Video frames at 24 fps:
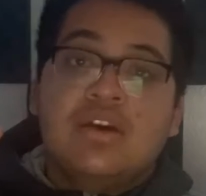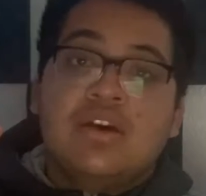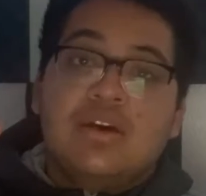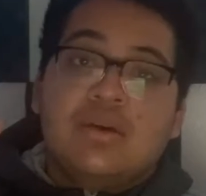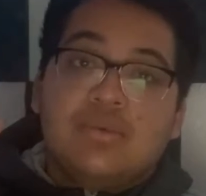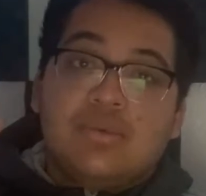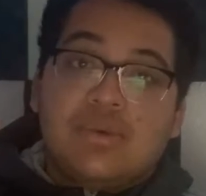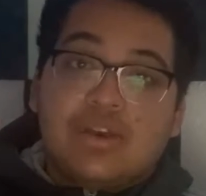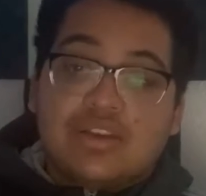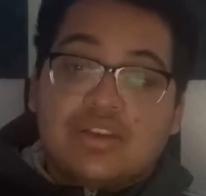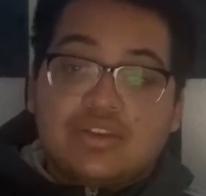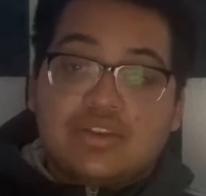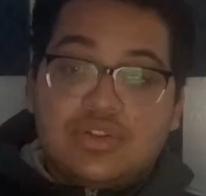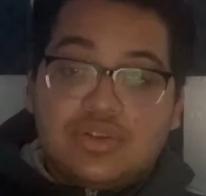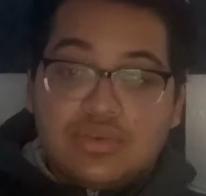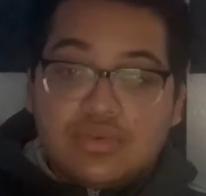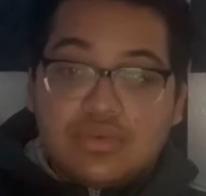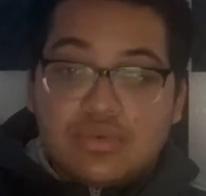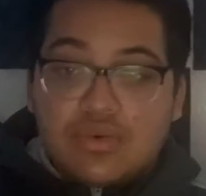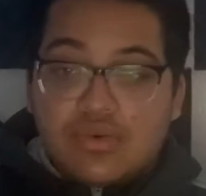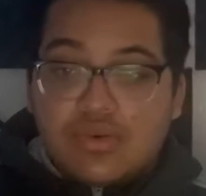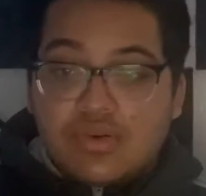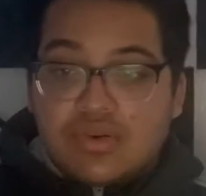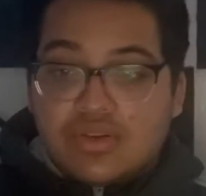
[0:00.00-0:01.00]
We had 2
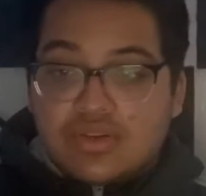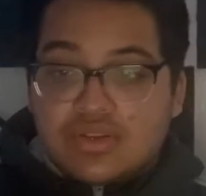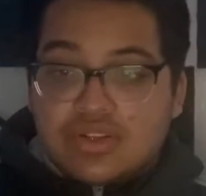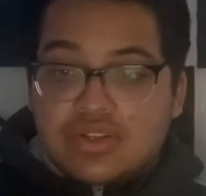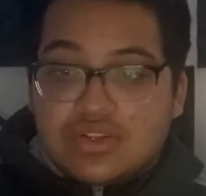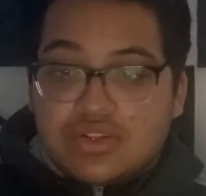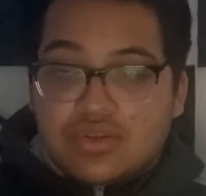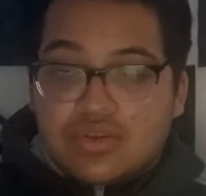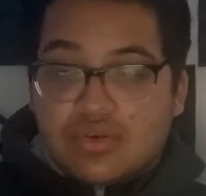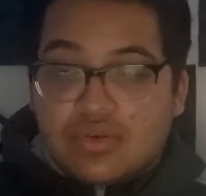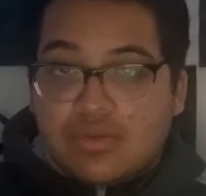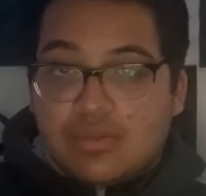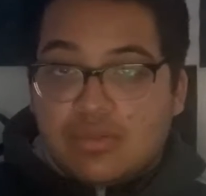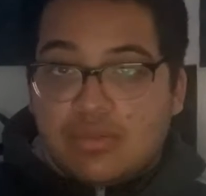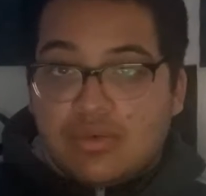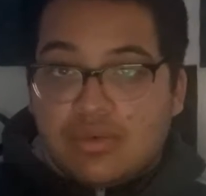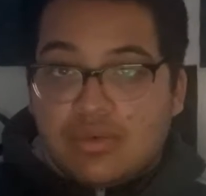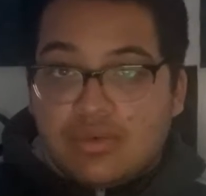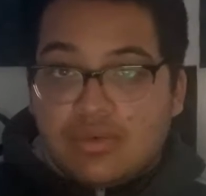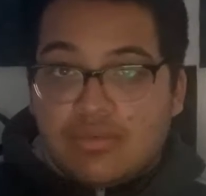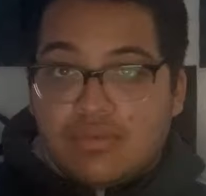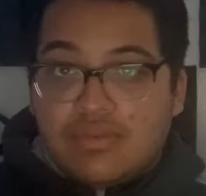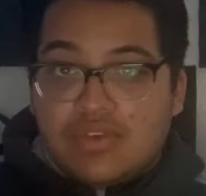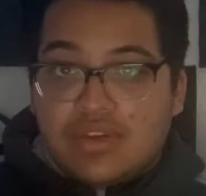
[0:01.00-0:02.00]
origin story
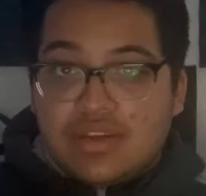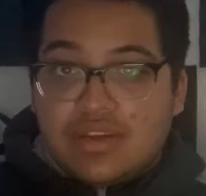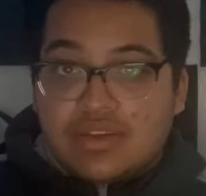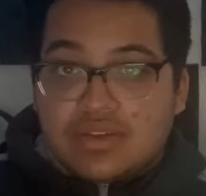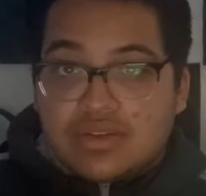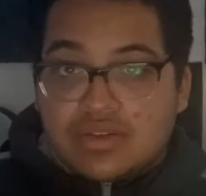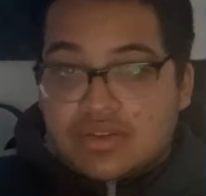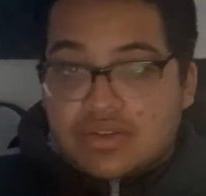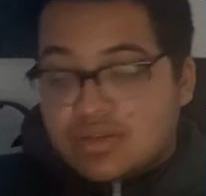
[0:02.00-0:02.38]
movies.